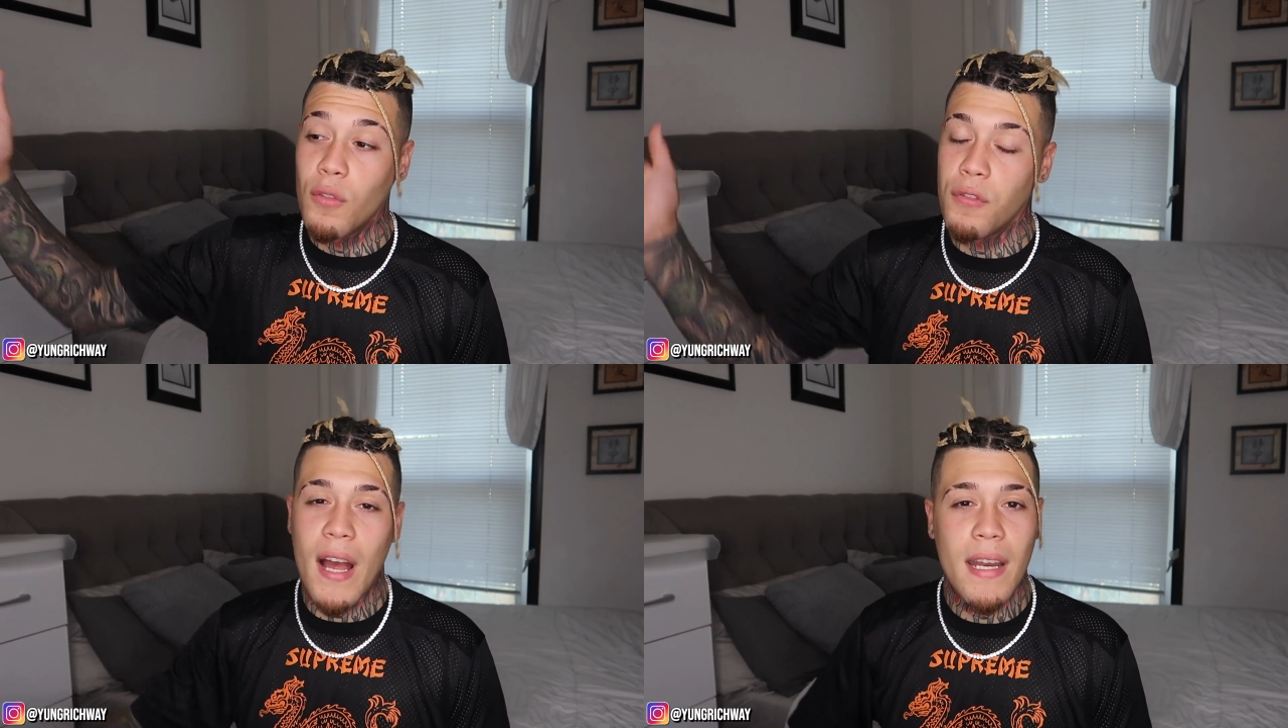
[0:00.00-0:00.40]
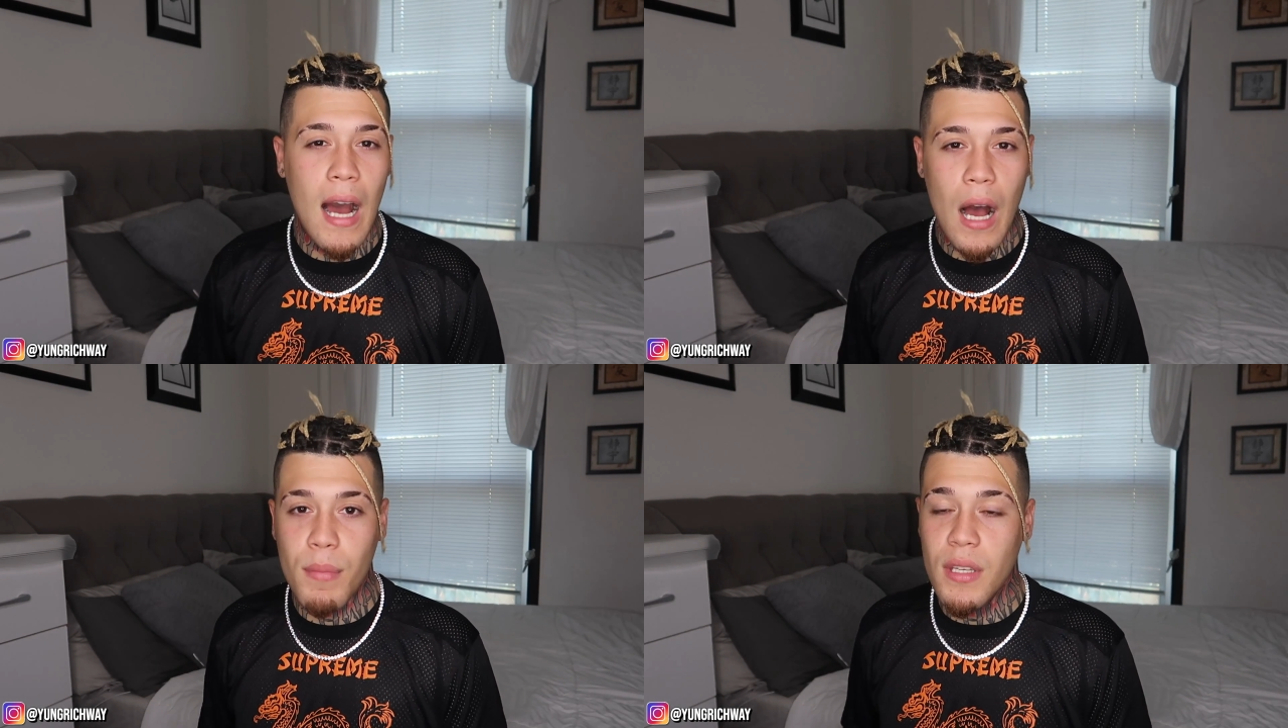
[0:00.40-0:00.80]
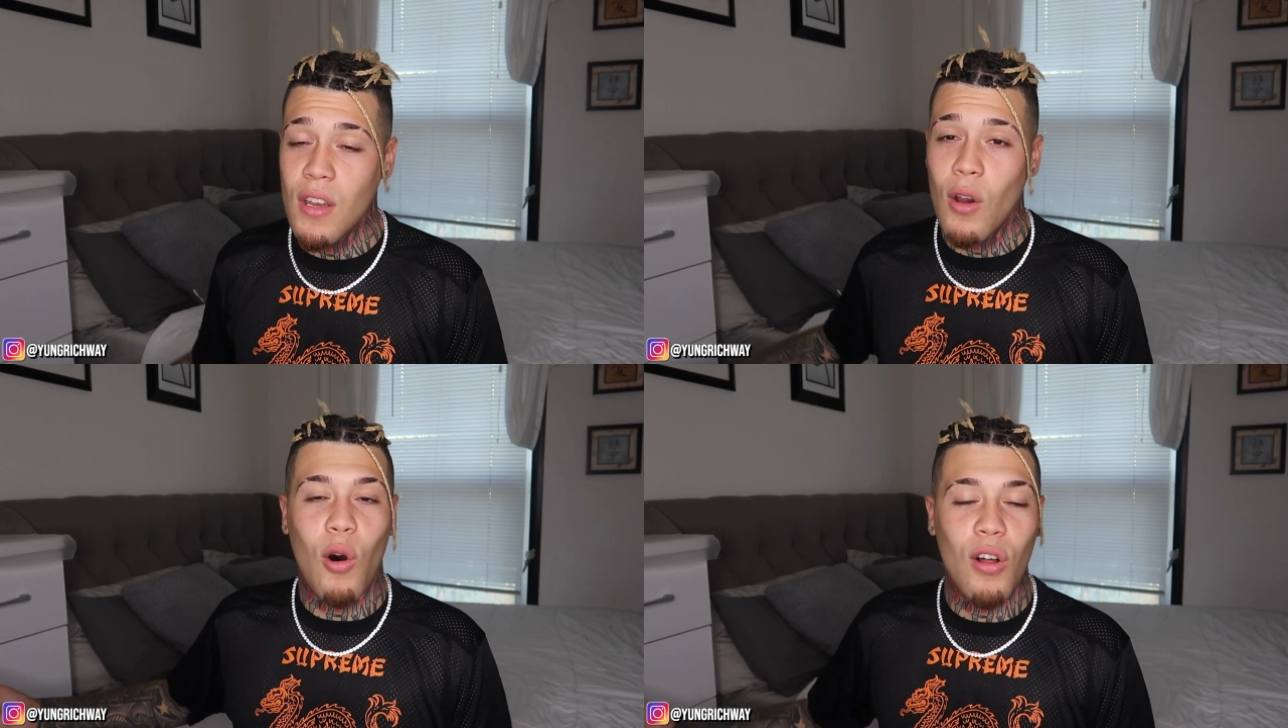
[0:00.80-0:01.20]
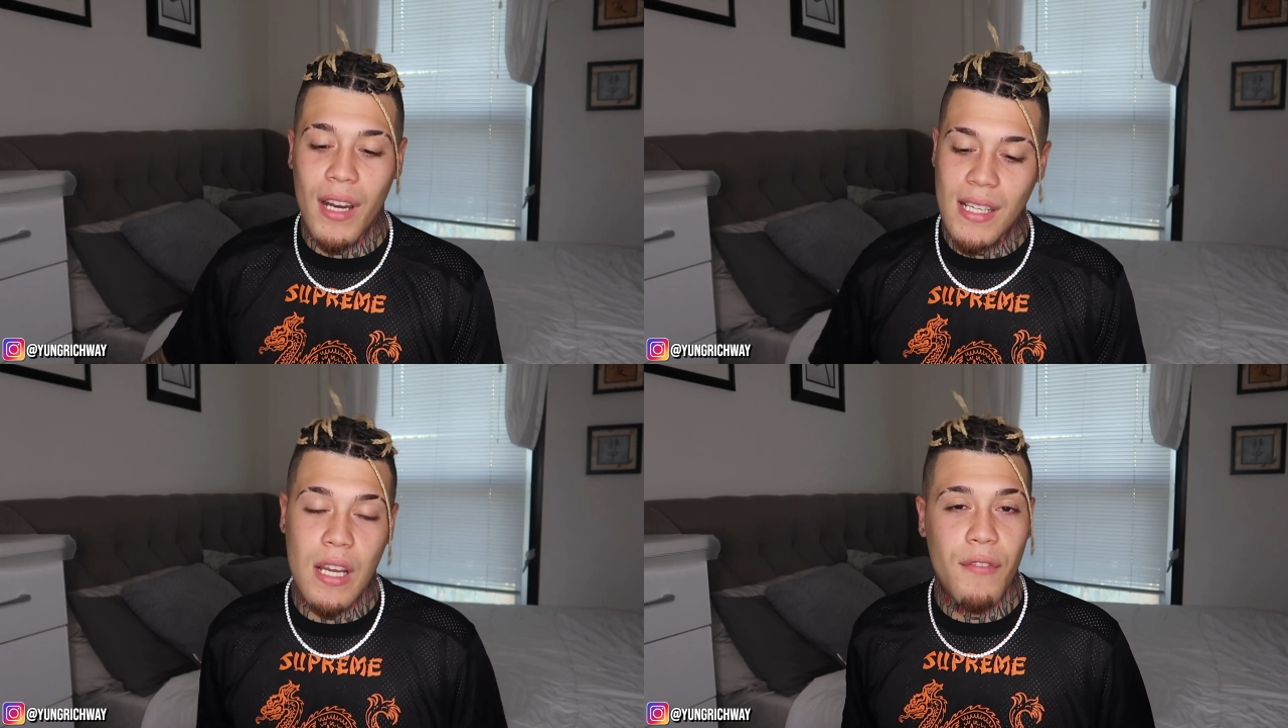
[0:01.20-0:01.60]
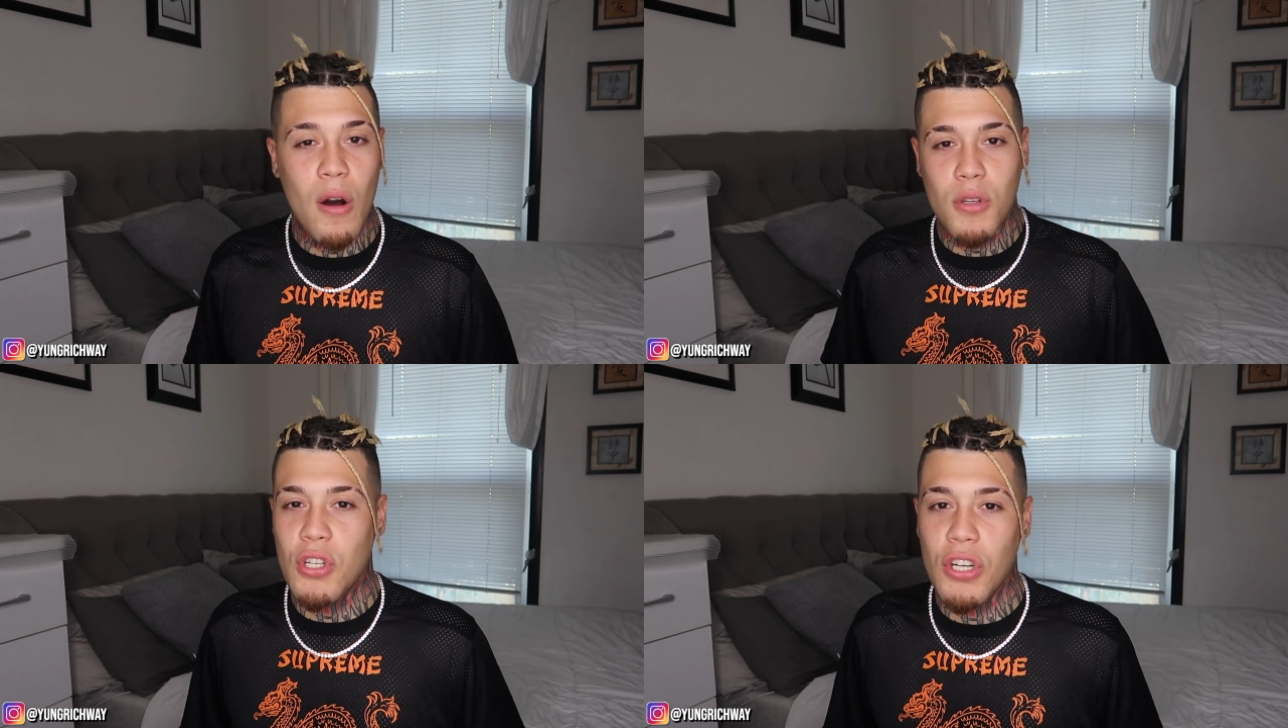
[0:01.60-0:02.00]
Find a hobby, all of that stuff
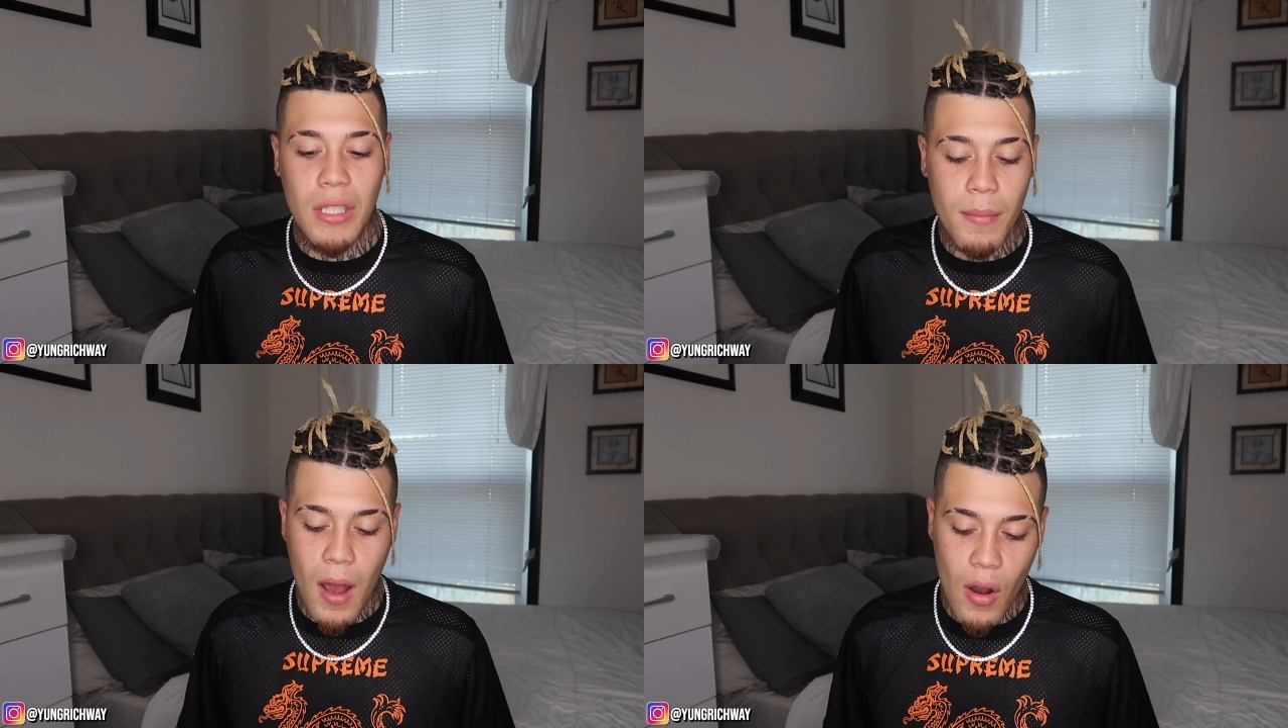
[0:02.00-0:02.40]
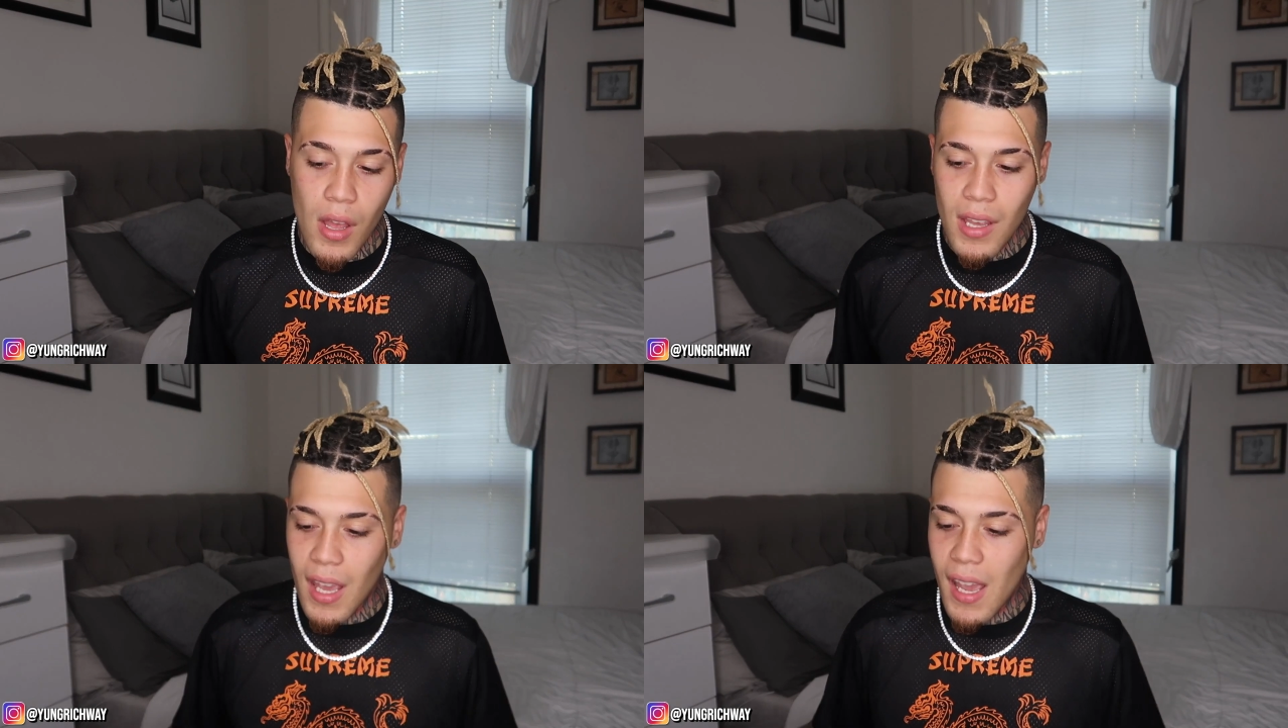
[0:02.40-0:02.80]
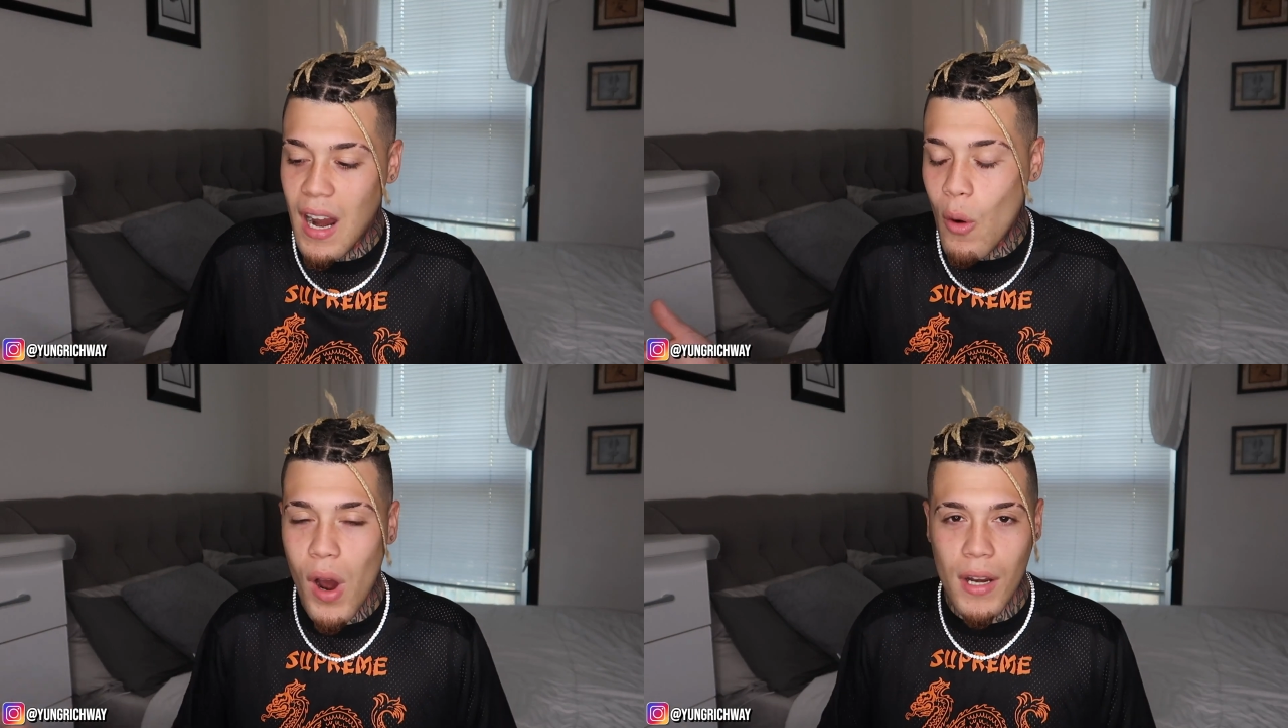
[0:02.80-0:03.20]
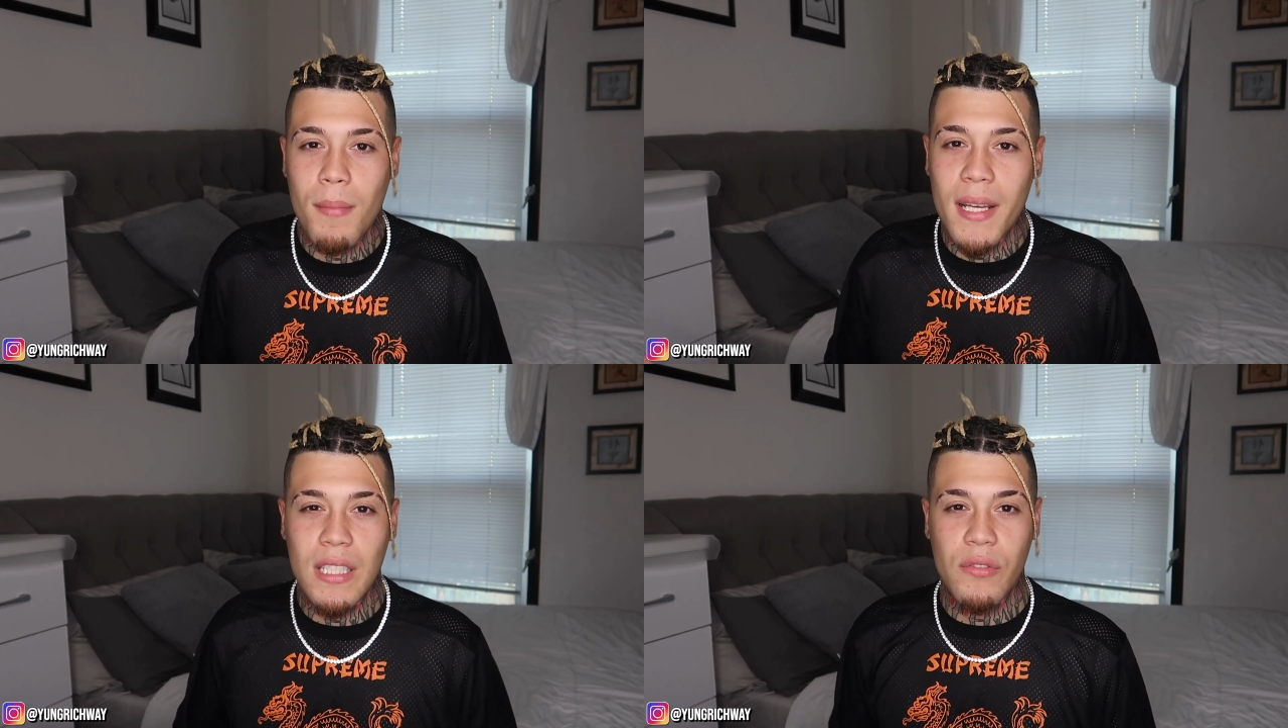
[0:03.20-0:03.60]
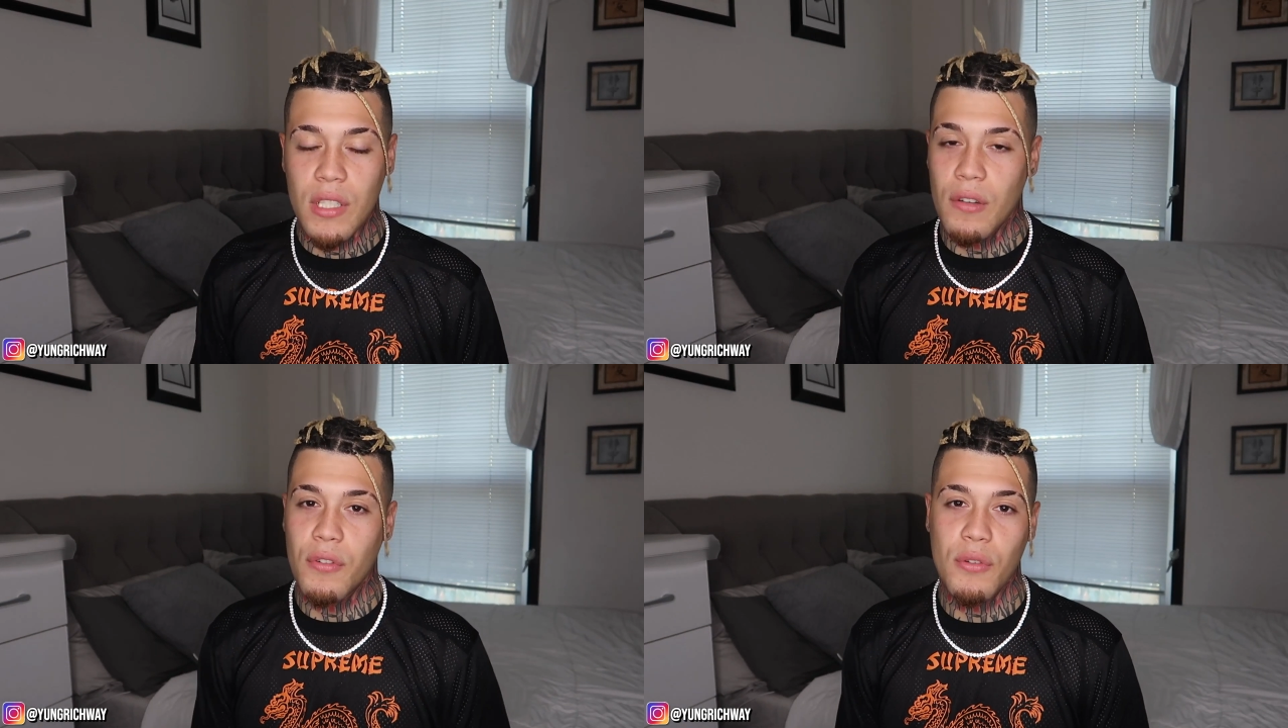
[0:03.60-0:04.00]
I was talking about, and I wanted to make this
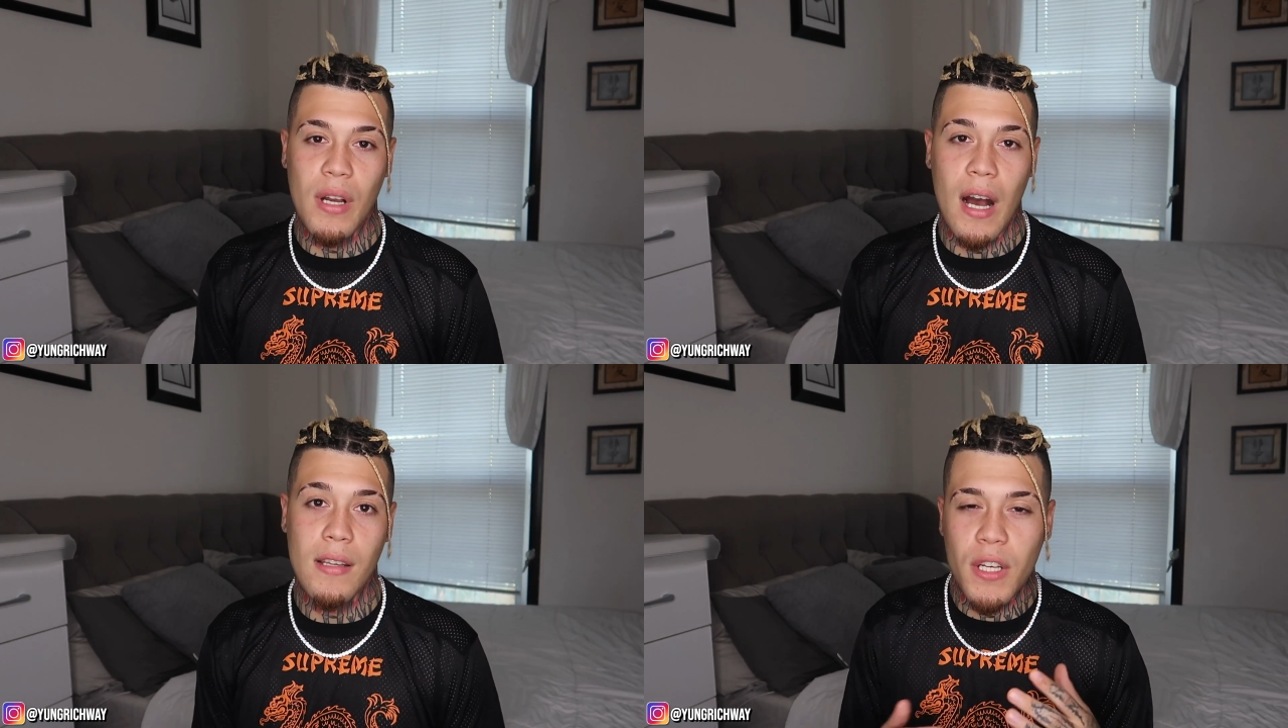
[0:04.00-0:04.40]
video for you guys.